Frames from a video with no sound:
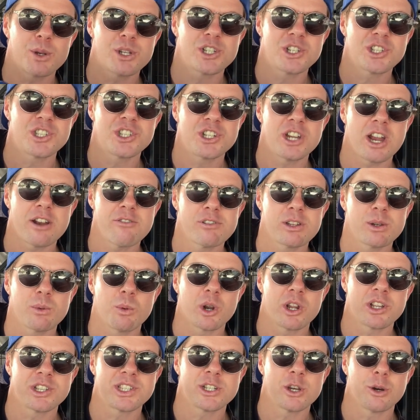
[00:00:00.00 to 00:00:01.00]
which is generally
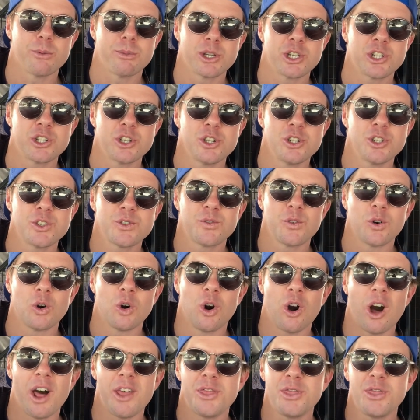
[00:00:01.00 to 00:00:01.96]
what I sell my shoes for.